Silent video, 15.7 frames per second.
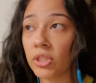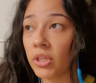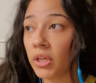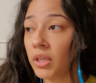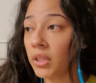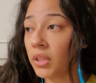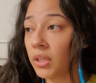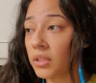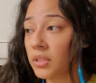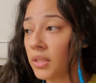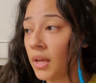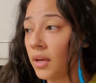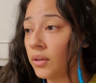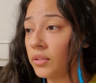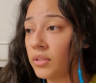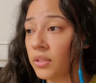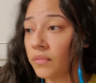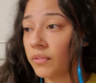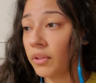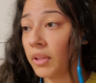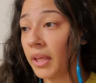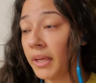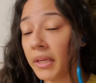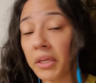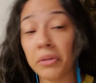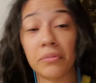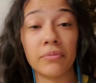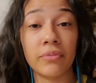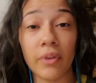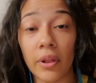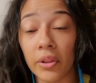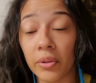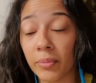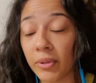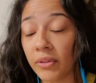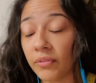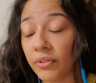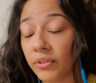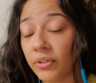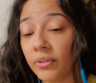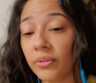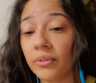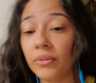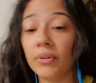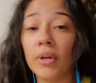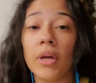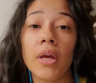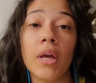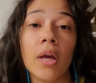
check things out, see if you like it, follow me if you do.